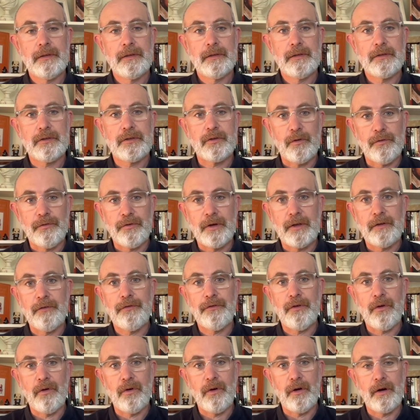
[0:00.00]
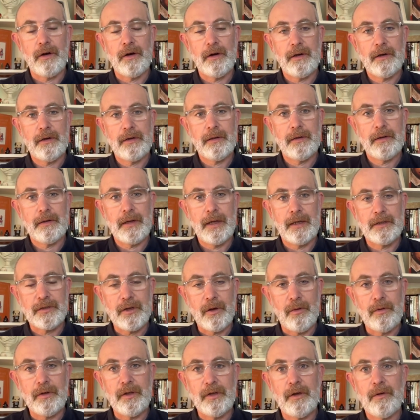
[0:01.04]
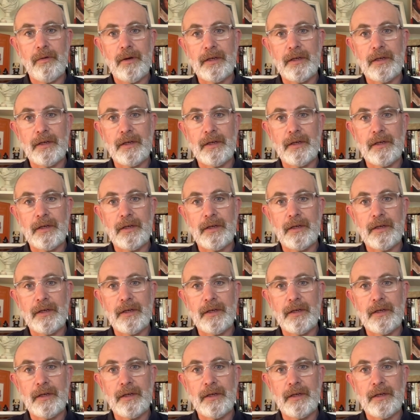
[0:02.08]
suffering for Antonio.